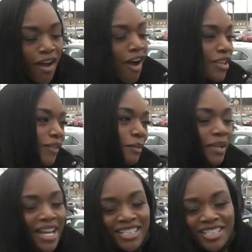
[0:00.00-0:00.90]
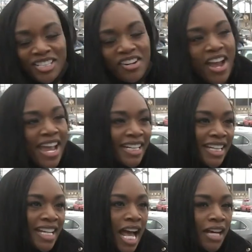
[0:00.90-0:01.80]
all over the place
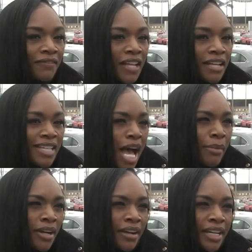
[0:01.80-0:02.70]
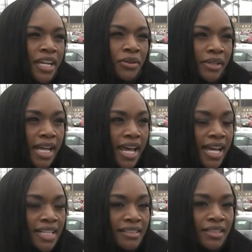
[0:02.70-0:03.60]
training. I fly to Albuquerque in three
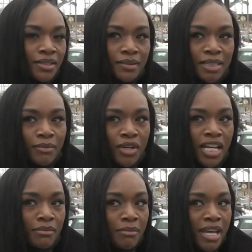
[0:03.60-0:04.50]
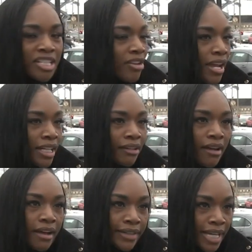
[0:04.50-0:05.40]
days. In Flint, Rachel McCreary,
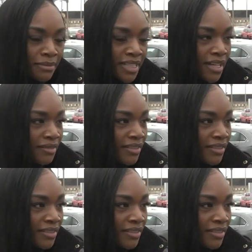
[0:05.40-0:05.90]
WNEM,